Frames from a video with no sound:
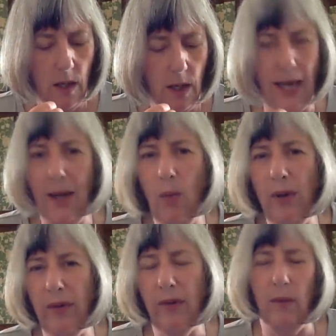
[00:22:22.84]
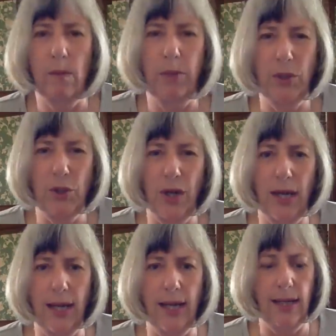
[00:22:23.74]
he was
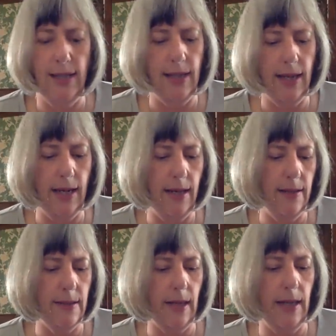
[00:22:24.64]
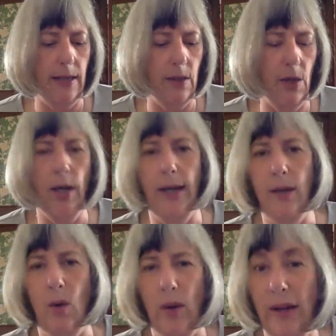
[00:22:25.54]
portrayed as a knight
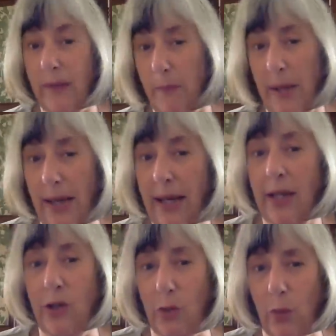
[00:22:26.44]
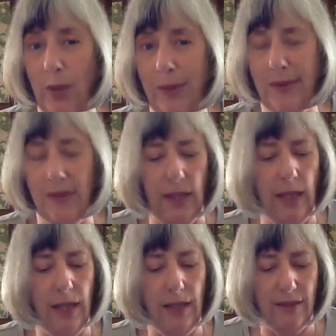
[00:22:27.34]
or as a page at one
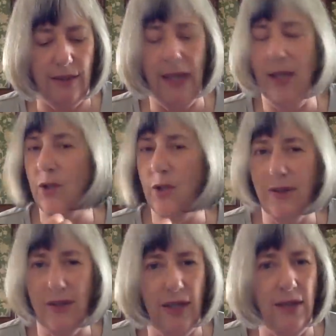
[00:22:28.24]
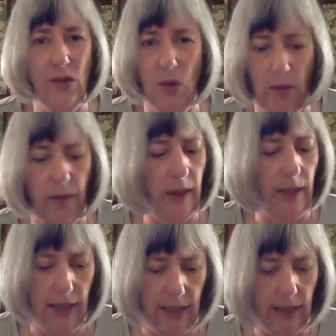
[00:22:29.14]
sta- stage, and I said he's not the
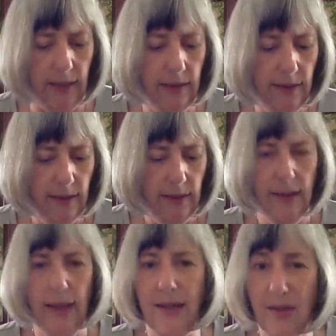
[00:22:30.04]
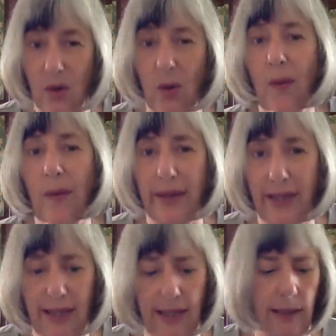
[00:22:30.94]
king. He's not the
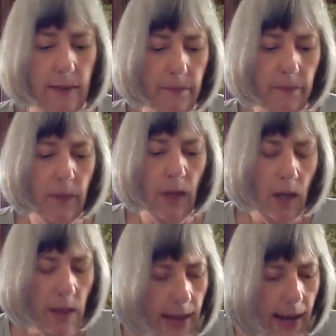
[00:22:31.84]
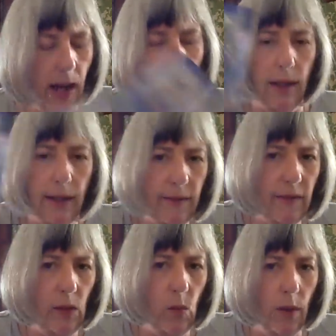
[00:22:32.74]
king. Now, let's
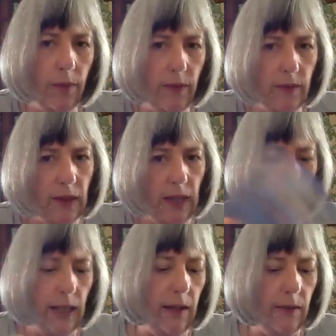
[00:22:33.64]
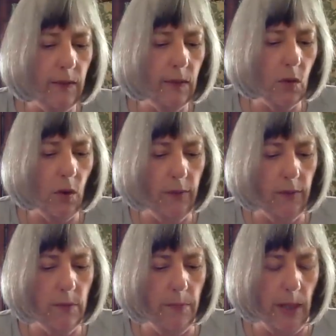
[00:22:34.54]
see what this king is
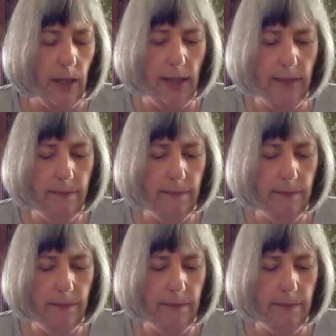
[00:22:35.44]
crossed by